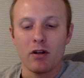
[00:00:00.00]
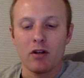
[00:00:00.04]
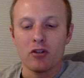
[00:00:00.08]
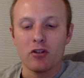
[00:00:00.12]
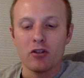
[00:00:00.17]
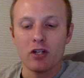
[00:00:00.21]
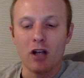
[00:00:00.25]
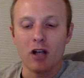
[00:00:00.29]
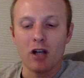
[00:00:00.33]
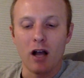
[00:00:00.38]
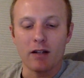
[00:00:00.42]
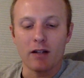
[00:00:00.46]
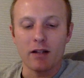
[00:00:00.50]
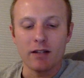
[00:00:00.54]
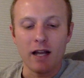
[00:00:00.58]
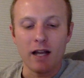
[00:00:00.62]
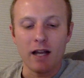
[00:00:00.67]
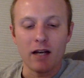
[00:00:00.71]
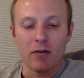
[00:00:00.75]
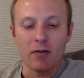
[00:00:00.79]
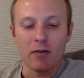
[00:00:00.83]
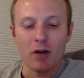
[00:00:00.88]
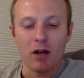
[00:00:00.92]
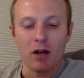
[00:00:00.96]
She caught
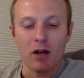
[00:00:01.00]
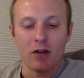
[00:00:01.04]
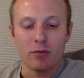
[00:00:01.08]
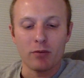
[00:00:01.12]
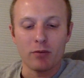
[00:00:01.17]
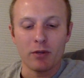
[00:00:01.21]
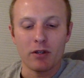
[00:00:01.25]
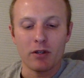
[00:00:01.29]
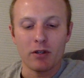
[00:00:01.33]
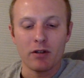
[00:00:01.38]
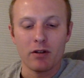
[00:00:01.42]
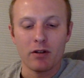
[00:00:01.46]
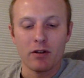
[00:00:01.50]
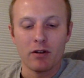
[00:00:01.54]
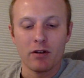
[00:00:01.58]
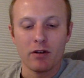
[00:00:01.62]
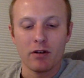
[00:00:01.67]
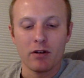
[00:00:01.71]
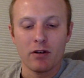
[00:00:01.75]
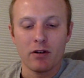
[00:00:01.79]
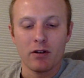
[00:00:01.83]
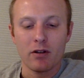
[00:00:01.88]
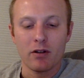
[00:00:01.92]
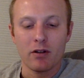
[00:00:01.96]
sight of her husband.
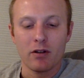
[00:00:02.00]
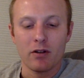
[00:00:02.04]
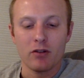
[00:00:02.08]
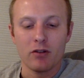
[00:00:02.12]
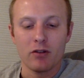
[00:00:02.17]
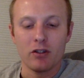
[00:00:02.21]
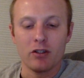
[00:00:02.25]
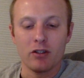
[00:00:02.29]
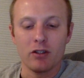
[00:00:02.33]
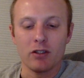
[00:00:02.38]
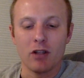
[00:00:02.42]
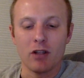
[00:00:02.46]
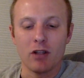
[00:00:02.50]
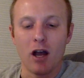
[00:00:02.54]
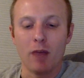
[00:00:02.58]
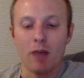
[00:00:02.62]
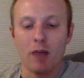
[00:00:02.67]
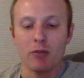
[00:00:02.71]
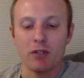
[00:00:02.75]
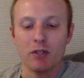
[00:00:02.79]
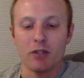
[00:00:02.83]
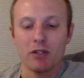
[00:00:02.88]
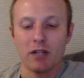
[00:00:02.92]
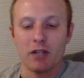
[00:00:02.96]
She
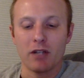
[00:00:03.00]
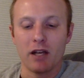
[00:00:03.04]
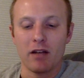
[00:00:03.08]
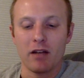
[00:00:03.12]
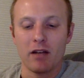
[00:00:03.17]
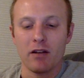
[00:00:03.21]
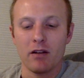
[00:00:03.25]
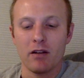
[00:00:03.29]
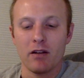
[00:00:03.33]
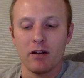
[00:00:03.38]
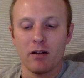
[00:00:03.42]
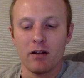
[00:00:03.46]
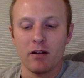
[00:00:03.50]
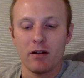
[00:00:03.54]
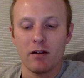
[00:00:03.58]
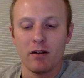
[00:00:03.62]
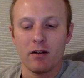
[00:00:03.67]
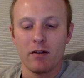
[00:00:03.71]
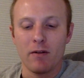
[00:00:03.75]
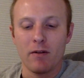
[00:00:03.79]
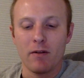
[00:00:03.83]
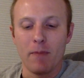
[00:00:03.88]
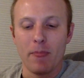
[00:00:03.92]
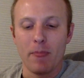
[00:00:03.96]
stopped dead.
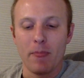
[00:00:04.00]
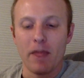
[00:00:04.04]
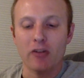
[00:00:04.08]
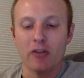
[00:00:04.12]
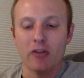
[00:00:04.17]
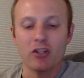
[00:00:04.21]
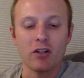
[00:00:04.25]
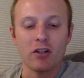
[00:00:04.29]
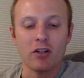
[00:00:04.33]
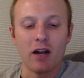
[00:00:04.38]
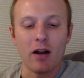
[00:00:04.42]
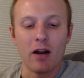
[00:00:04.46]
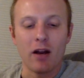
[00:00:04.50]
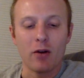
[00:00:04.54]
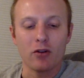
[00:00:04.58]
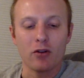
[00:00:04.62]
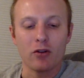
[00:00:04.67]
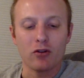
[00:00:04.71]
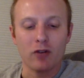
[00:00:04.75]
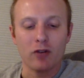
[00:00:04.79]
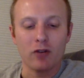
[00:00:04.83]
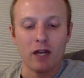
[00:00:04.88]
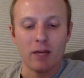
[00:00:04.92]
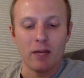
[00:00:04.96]
Then she let out a
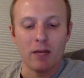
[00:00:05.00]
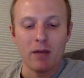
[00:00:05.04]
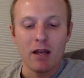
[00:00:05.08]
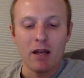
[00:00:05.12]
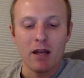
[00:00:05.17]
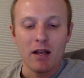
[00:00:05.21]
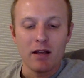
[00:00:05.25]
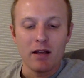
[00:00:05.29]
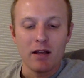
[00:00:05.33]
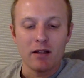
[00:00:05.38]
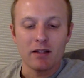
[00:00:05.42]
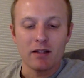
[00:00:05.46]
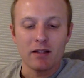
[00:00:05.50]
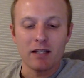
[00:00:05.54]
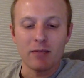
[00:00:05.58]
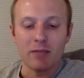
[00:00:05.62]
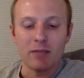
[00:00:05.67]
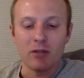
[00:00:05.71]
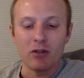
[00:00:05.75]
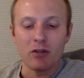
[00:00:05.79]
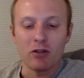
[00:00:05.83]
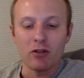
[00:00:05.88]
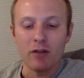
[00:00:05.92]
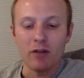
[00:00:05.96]
scream that
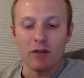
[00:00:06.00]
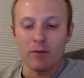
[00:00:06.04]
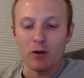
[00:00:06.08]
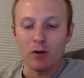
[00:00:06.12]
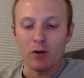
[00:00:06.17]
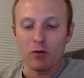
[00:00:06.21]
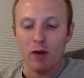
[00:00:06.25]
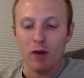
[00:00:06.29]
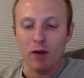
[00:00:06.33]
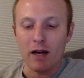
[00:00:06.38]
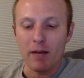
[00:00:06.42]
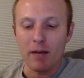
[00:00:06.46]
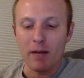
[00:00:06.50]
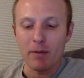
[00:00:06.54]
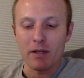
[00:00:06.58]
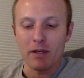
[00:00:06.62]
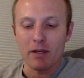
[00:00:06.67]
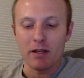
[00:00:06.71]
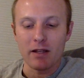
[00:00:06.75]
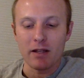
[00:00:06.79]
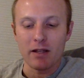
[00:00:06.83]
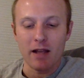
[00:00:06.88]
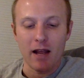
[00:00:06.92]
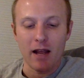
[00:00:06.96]
seemed to lift her right up
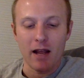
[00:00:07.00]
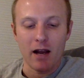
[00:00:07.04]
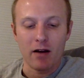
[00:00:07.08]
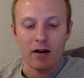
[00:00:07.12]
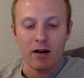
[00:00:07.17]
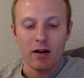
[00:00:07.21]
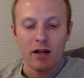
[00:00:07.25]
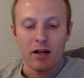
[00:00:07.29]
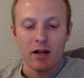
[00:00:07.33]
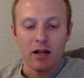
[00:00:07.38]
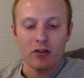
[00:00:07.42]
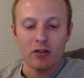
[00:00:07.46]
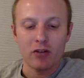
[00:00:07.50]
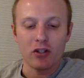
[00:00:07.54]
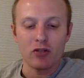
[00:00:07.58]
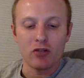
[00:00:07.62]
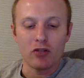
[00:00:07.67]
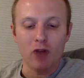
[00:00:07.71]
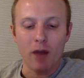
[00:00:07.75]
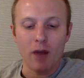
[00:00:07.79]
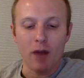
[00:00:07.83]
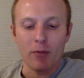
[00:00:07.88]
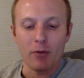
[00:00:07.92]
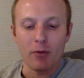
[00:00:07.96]
into the air, and she
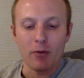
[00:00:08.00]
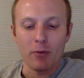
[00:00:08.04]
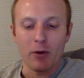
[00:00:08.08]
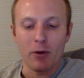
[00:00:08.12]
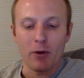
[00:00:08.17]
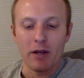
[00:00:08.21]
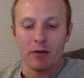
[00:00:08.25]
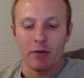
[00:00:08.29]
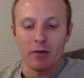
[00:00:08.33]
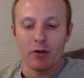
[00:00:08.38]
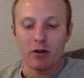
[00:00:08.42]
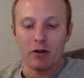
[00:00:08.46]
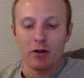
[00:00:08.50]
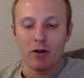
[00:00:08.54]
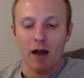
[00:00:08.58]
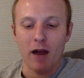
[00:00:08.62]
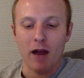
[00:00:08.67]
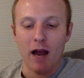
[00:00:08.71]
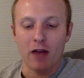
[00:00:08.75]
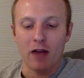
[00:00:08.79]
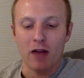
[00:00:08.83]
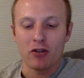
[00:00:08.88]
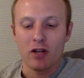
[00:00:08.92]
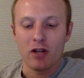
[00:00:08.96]
dropped the plate with a
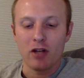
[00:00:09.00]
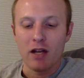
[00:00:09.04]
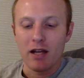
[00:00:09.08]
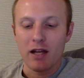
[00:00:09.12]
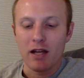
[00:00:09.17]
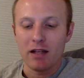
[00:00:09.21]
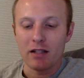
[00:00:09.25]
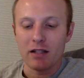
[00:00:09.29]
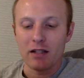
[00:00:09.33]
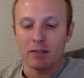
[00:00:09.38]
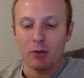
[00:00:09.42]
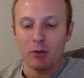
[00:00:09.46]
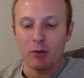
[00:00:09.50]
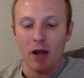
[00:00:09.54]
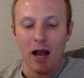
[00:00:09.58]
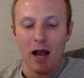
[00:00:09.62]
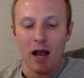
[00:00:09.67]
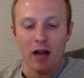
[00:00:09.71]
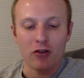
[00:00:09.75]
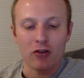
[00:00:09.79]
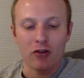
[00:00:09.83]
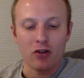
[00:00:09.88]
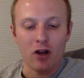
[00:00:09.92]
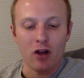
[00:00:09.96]
crash and a
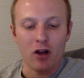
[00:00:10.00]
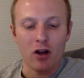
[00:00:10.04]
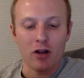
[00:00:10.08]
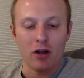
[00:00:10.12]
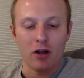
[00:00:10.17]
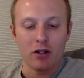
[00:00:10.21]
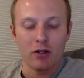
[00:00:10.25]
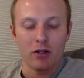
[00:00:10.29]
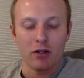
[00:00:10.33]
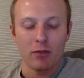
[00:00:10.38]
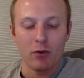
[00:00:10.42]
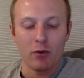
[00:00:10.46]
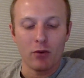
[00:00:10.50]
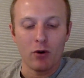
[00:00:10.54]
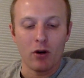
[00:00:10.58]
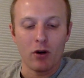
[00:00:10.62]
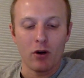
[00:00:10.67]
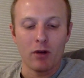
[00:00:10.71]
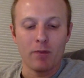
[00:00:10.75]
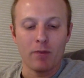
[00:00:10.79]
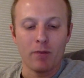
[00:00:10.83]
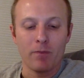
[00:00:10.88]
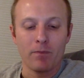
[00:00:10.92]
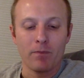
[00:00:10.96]
splash onto the
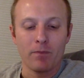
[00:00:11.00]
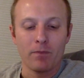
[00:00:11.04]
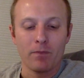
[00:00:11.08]
floor.